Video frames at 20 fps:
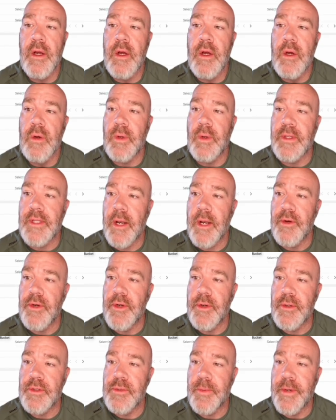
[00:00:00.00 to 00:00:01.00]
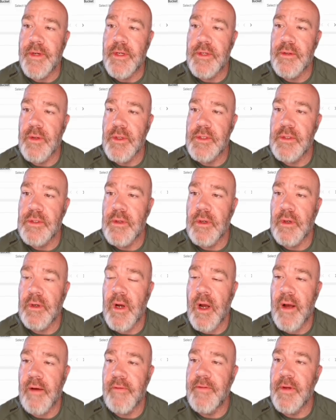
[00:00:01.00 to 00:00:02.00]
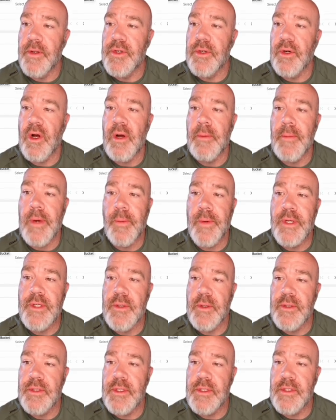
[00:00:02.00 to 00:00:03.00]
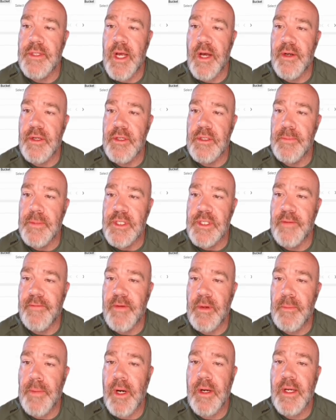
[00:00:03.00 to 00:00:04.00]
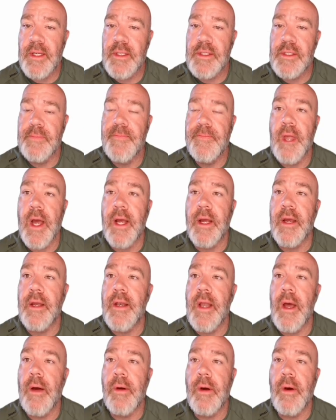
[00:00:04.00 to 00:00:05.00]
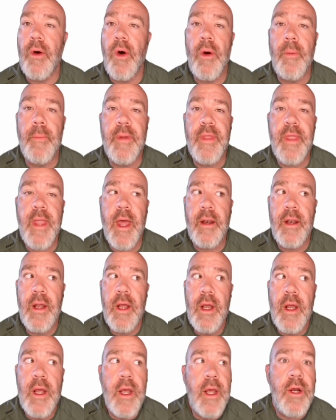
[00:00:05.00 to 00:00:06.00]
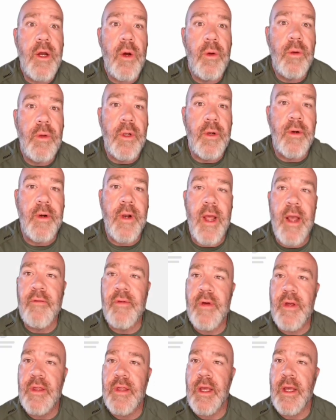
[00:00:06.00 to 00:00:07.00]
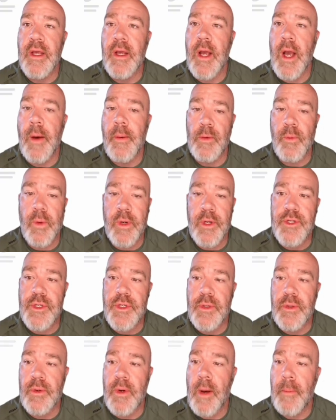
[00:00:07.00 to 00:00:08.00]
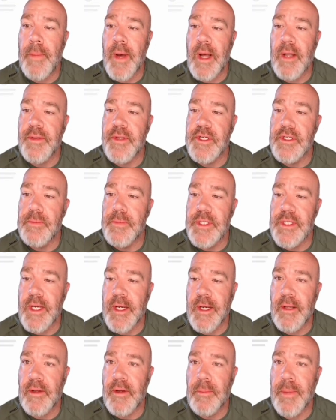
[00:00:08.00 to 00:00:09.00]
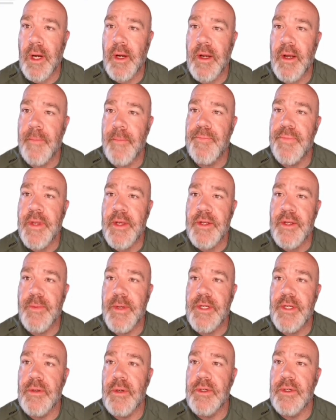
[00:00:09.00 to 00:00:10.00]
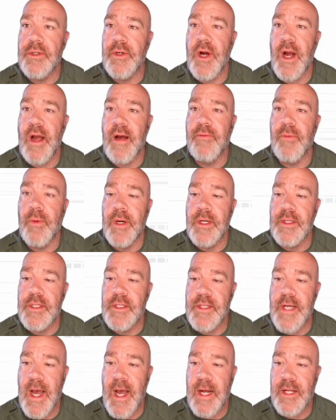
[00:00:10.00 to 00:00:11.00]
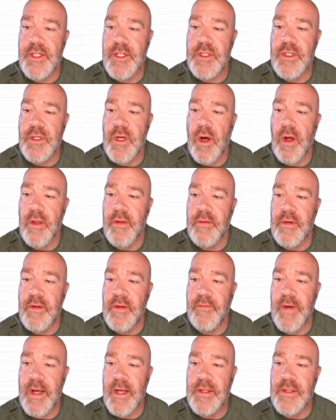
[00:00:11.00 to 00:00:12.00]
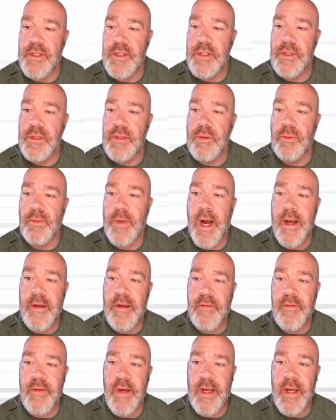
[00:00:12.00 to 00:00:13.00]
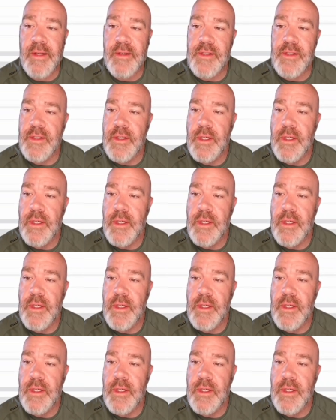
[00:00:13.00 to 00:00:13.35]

What that'll do is filter all my resources down to specific buckets. I can now go open that and go learn everything I would want to about this particular bucket. Its resource graph, where it's attached, all the events, write events,